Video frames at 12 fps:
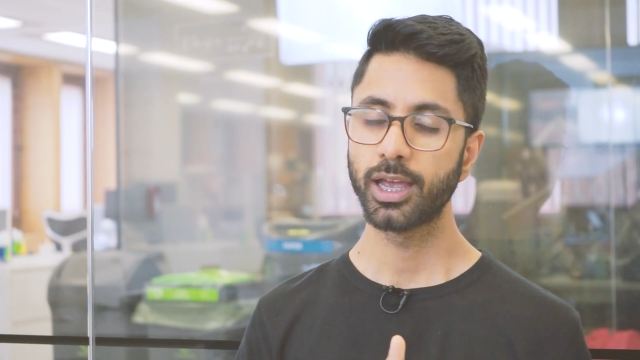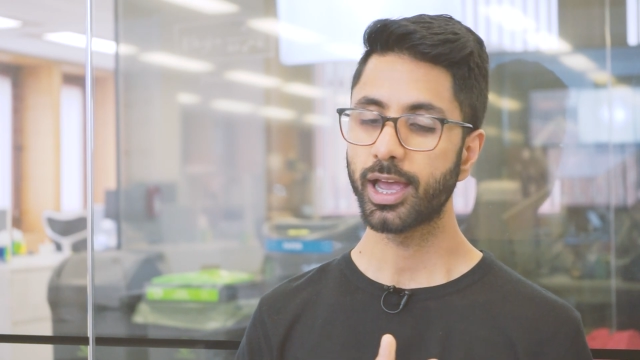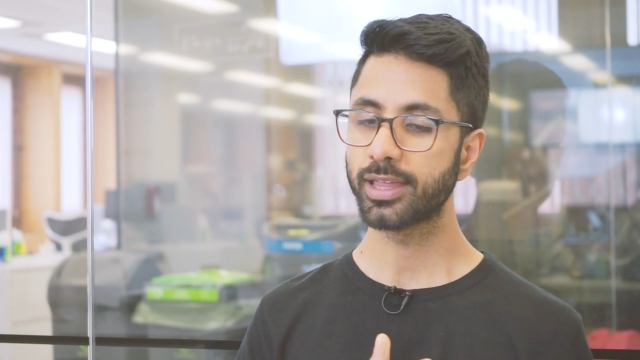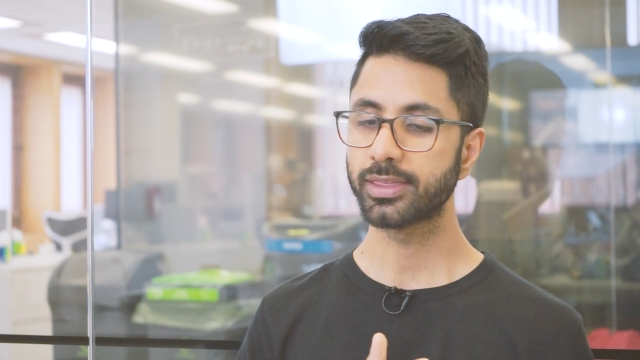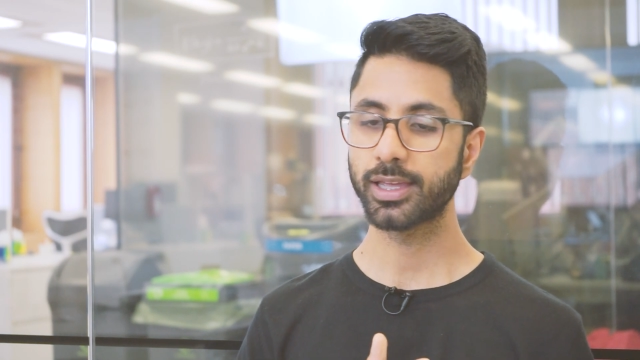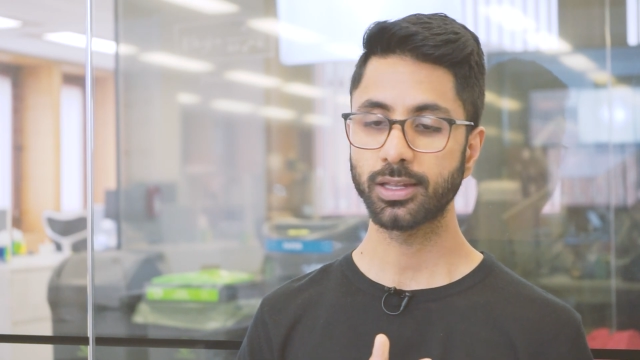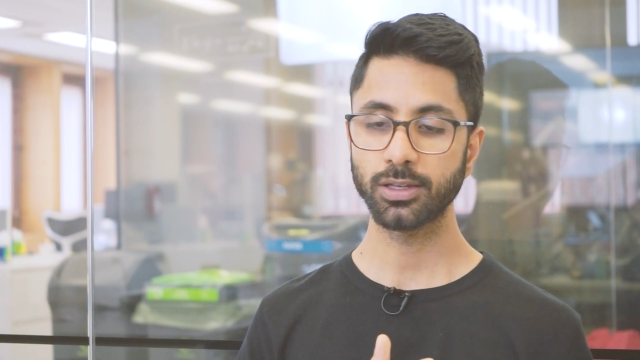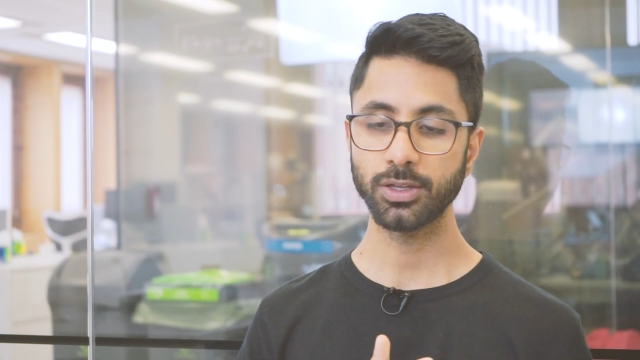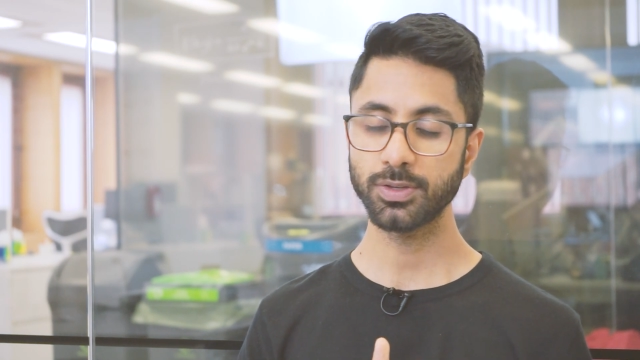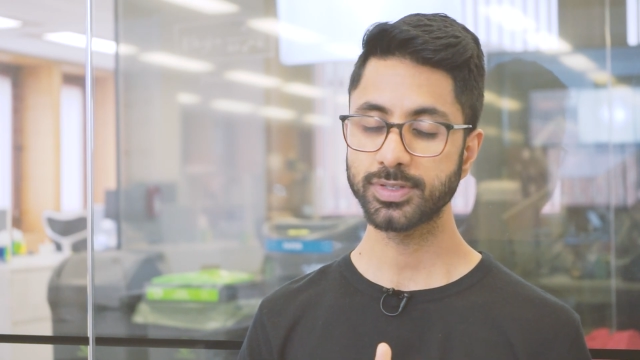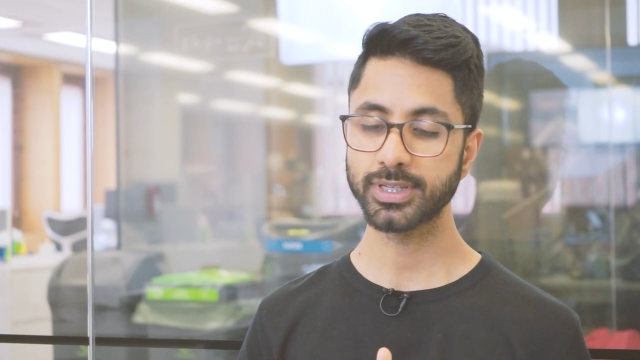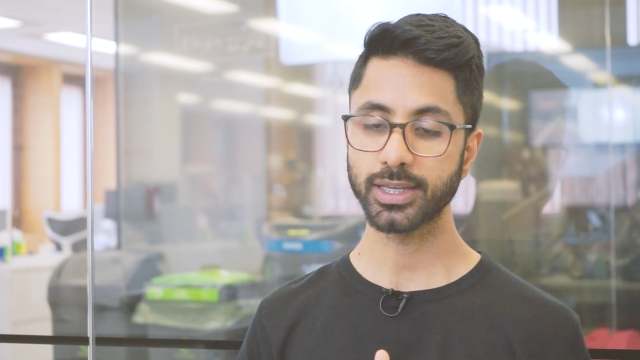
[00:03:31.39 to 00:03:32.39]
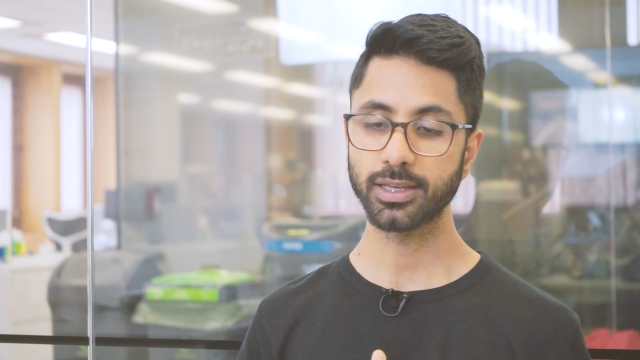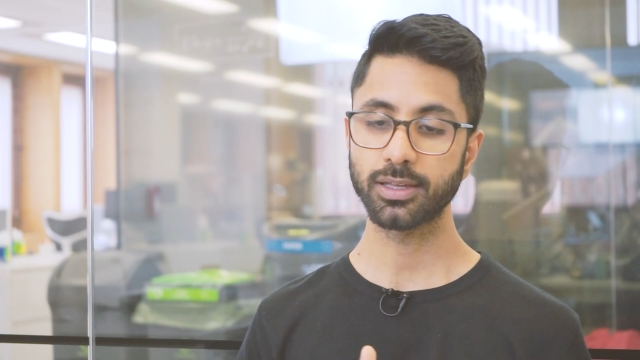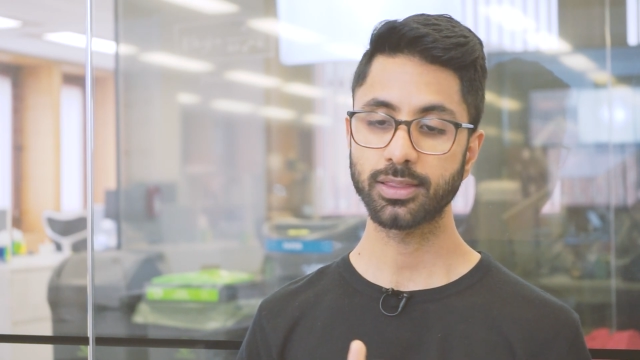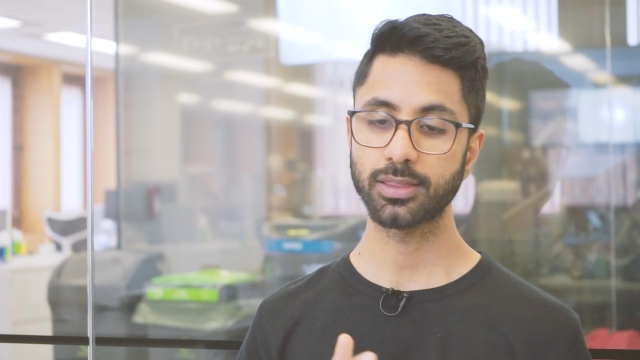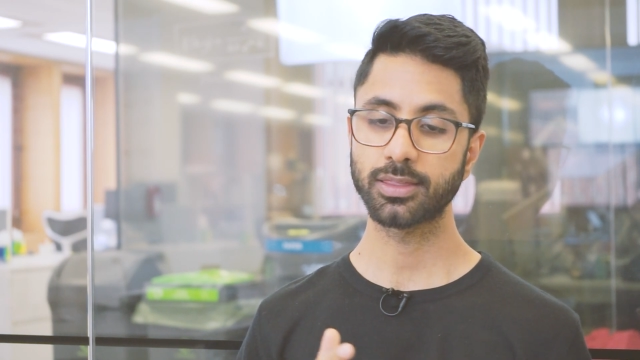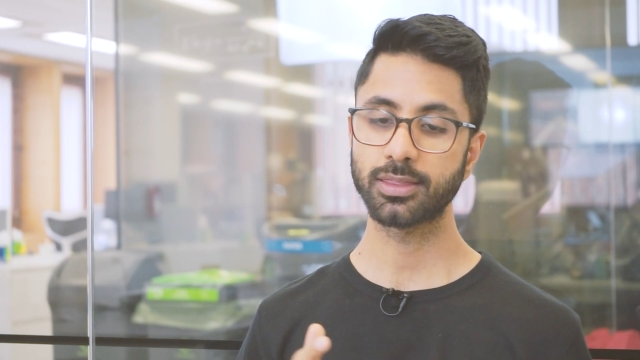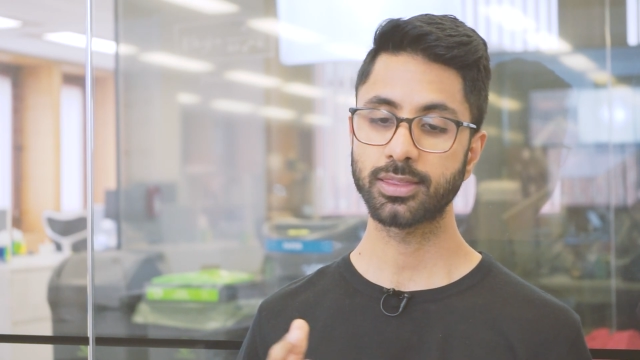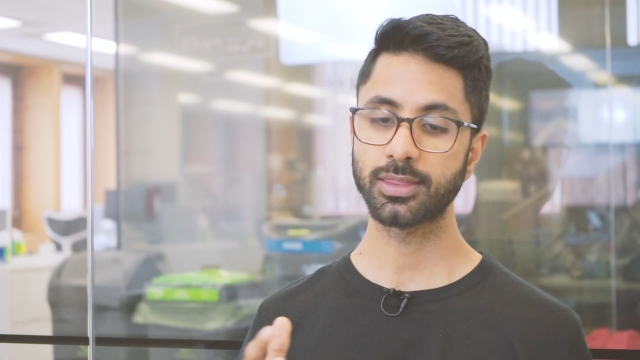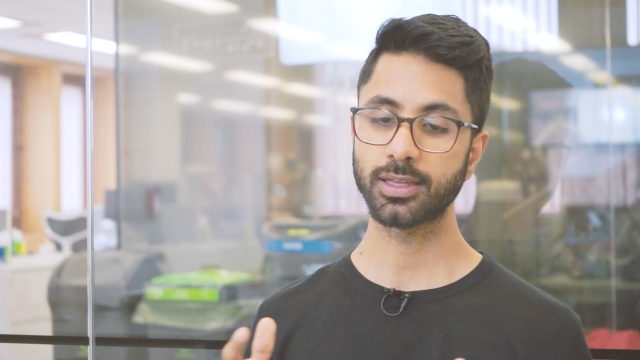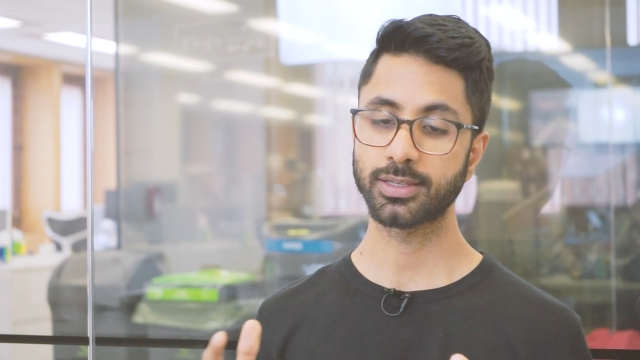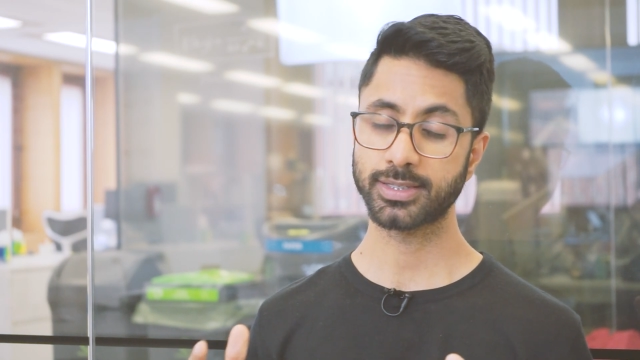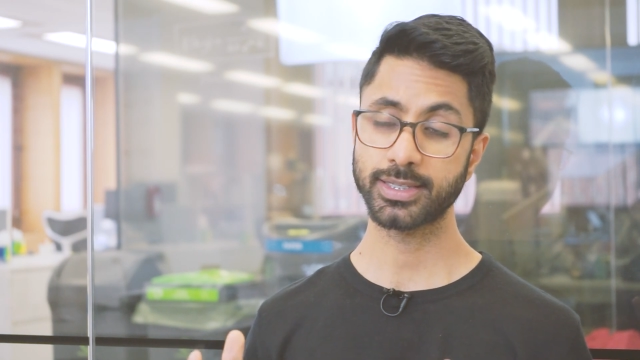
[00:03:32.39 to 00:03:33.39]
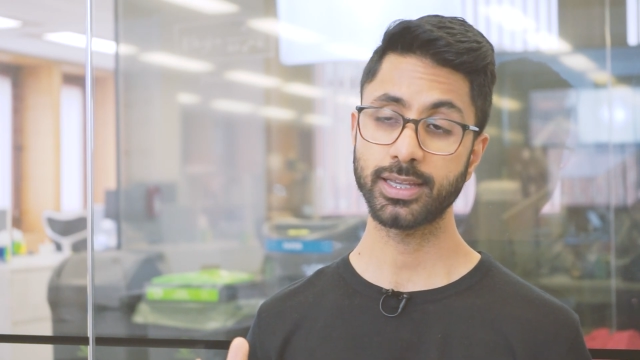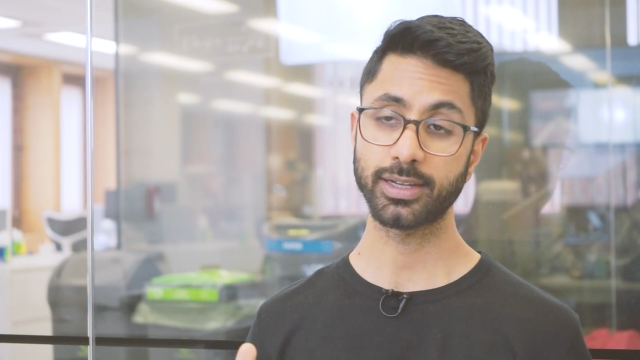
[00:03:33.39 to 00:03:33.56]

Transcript: and they're losing their sea